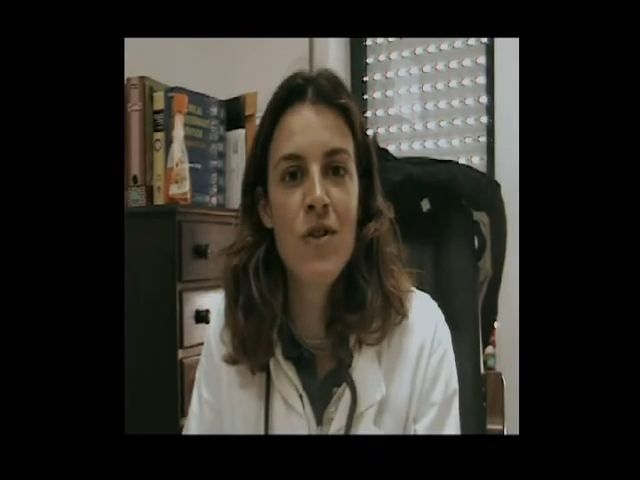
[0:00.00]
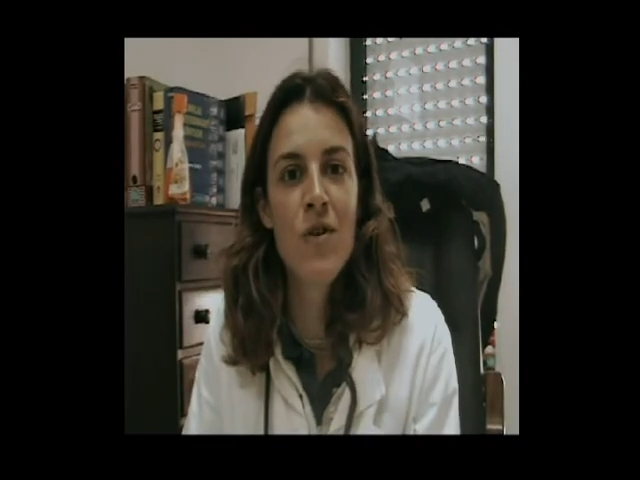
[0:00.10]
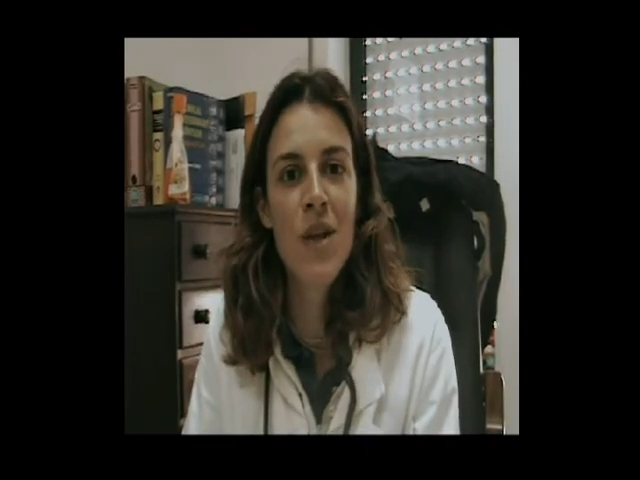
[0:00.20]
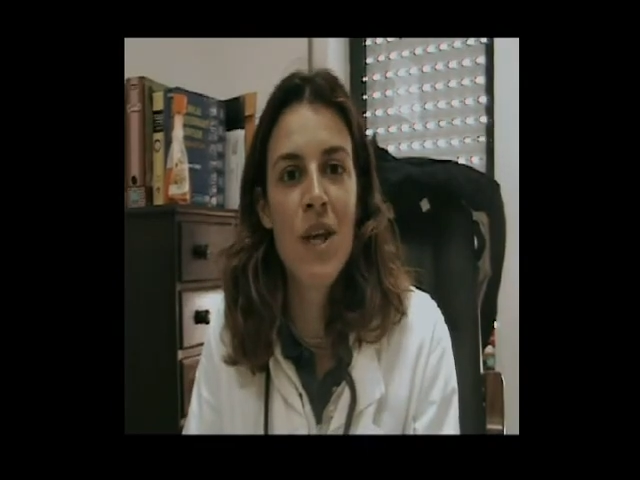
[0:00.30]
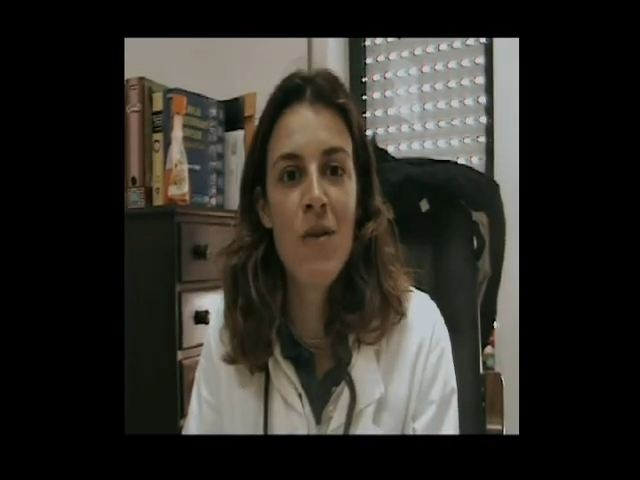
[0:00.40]

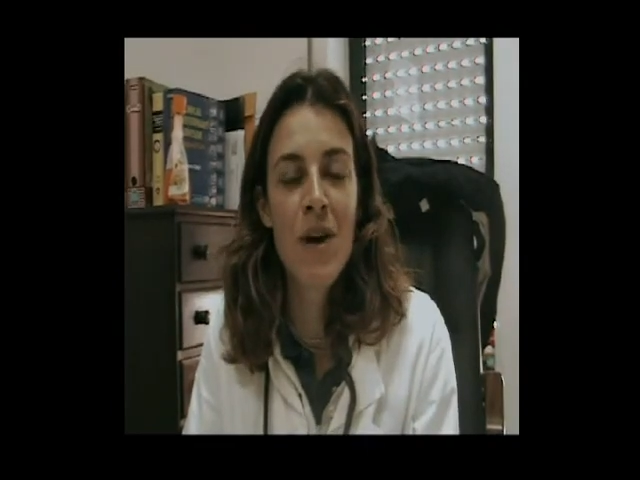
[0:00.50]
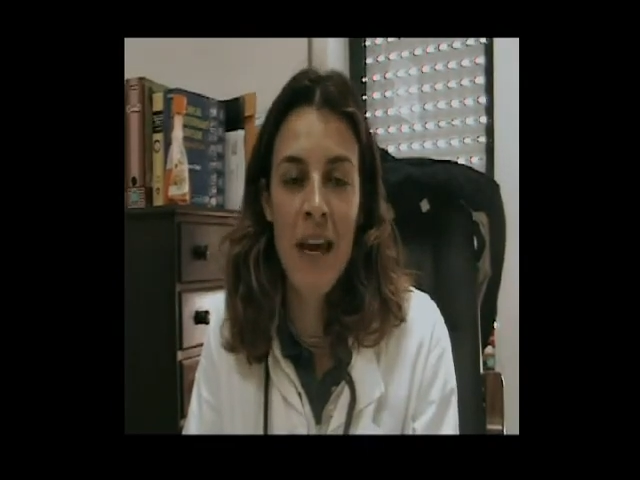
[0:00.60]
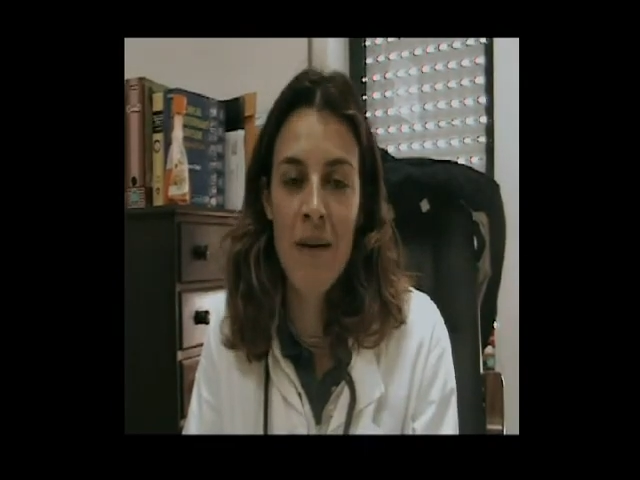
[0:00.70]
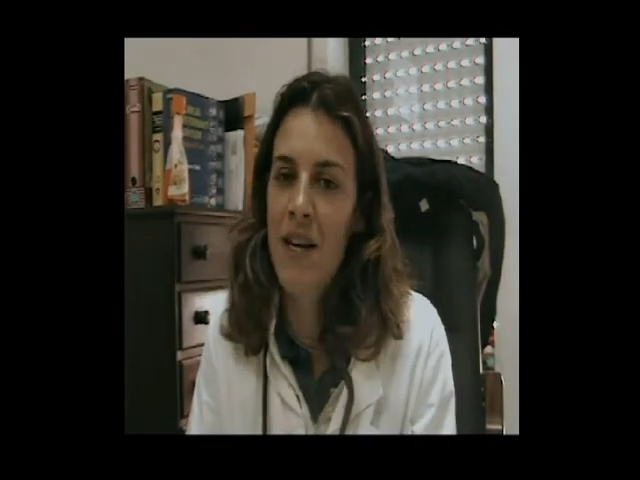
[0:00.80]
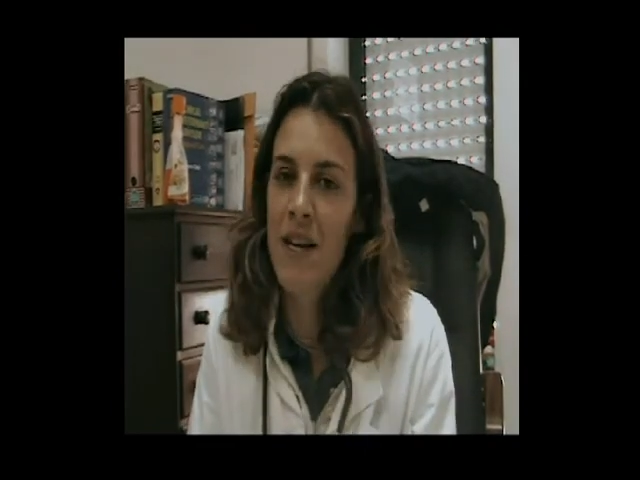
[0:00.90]
the
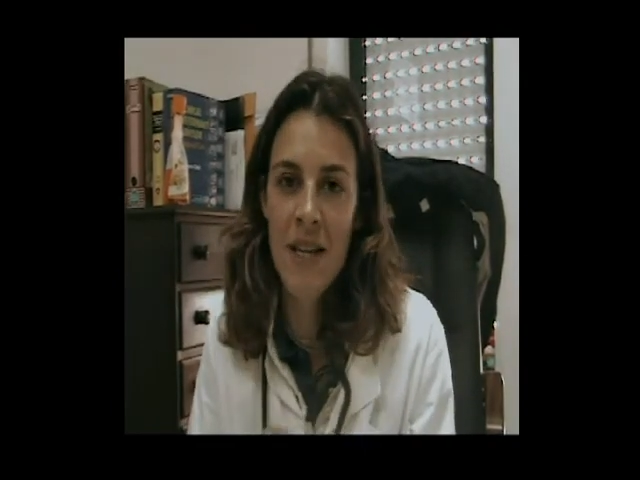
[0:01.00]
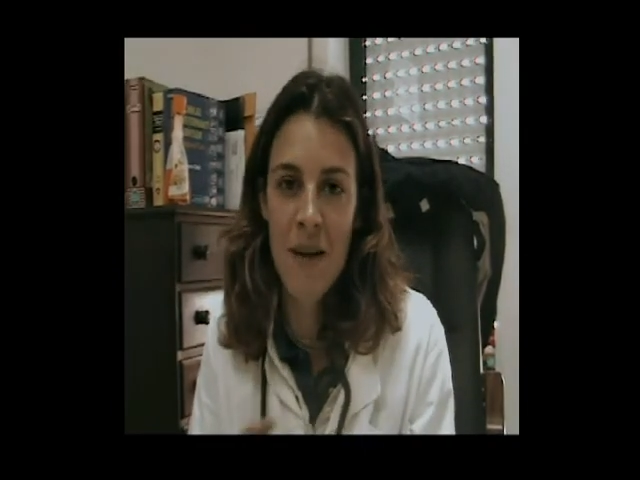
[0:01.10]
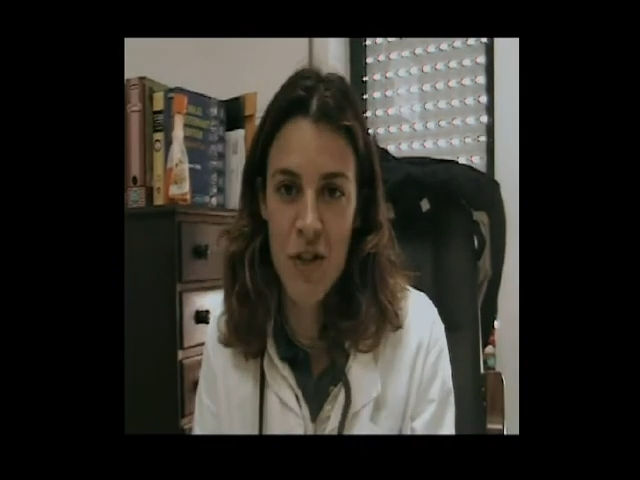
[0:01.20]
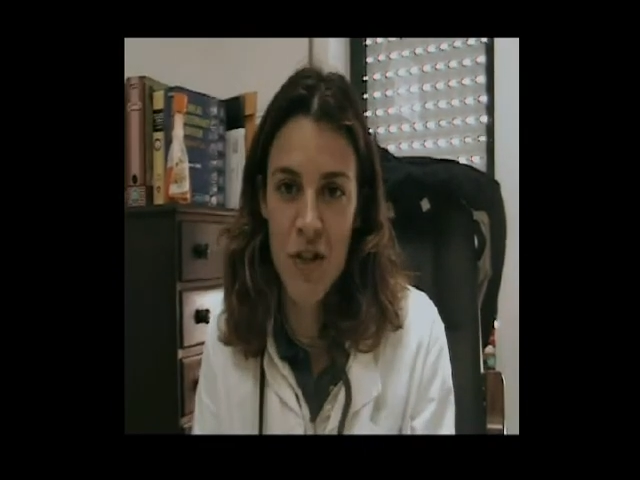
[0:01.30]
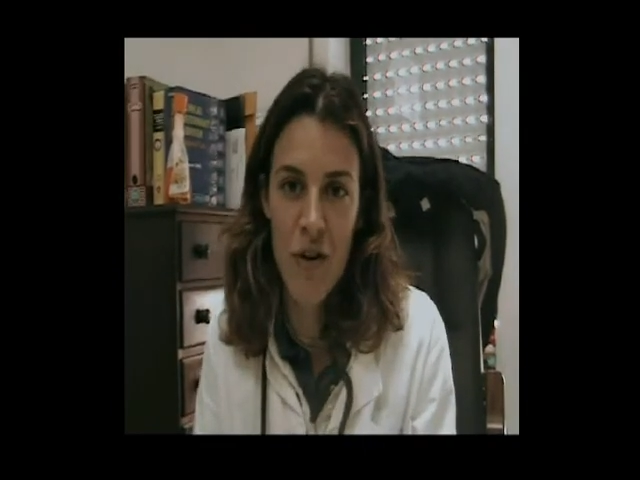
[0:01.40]
UK, because
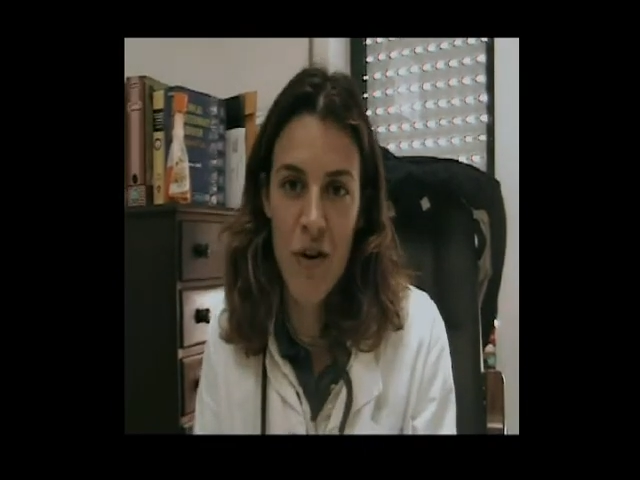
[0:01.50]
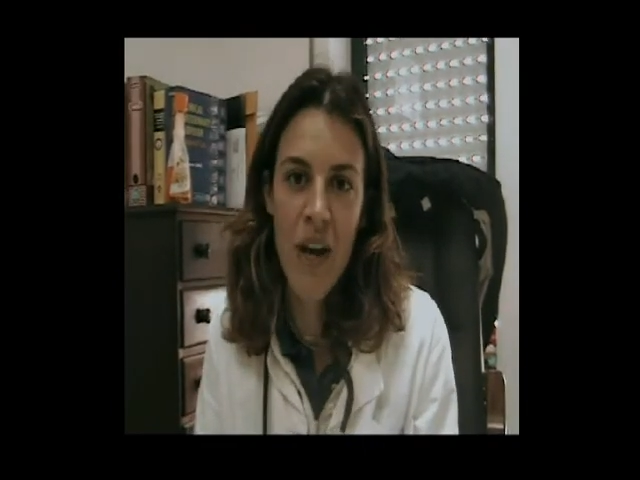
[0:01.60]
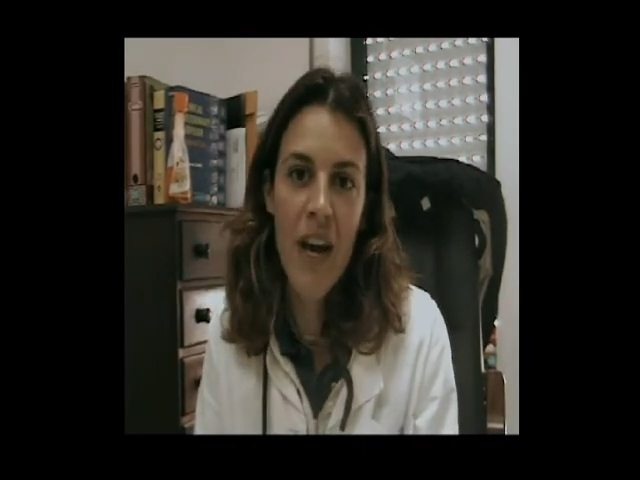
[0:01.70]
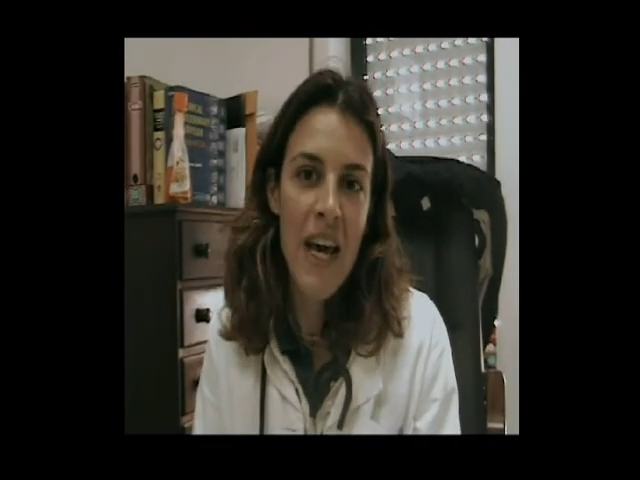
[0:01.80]
I'm sure